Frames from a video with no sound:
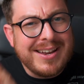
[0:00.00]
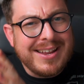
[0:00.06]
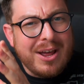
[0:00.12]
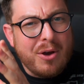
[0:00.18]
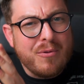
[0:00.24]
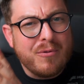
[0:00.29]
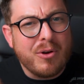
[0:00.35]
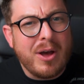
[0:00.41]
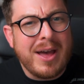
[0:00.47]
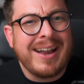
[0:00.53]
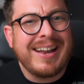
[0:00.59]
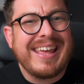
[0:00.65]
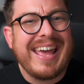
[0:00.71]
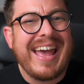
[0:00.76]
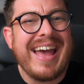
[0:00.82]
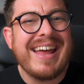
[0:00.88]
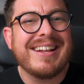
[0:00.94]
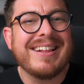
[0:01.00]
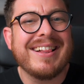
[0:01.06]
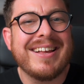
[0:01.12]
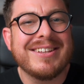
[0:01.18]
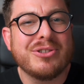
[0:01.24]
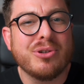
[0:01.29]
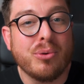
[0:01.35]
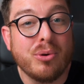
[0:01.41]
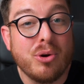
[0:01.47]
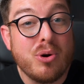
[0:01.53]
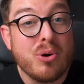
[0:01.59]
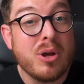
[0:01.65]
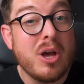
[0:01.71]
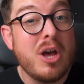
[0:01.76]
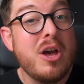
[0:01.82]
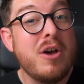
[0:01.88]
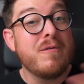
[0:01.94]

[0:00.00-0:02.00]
it over at cadclass dot org